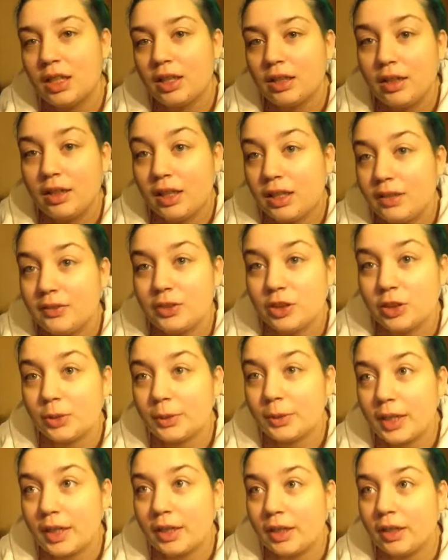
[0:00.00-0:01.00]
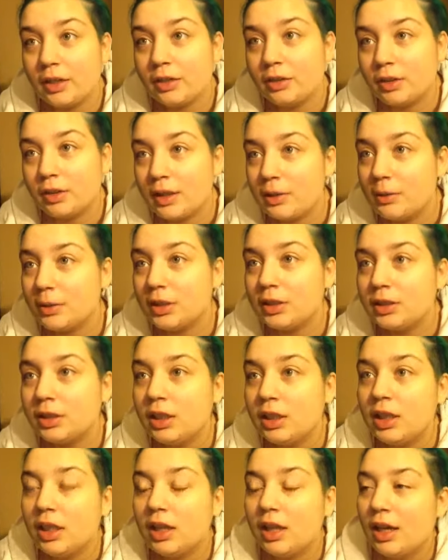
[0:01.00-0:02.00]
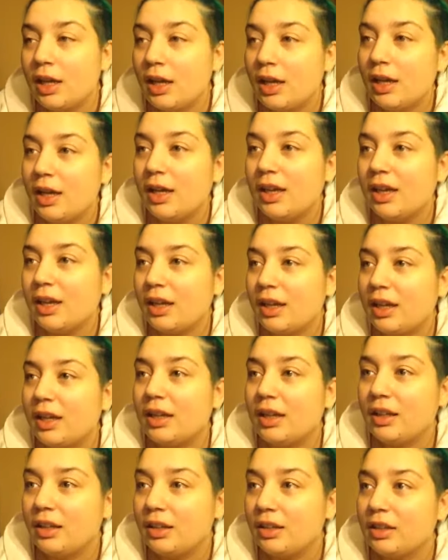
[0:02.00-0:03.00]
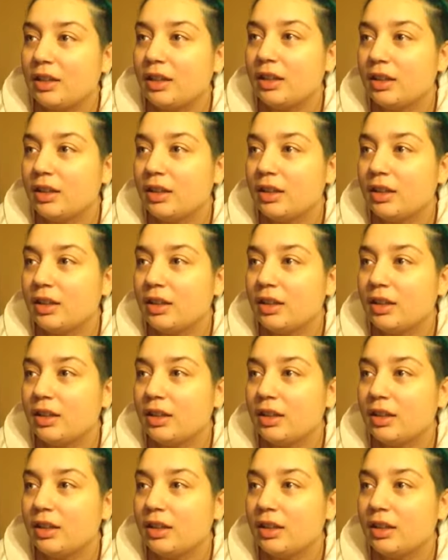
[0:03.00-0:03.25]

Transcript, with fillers: Not even sure what kind of angle that was. And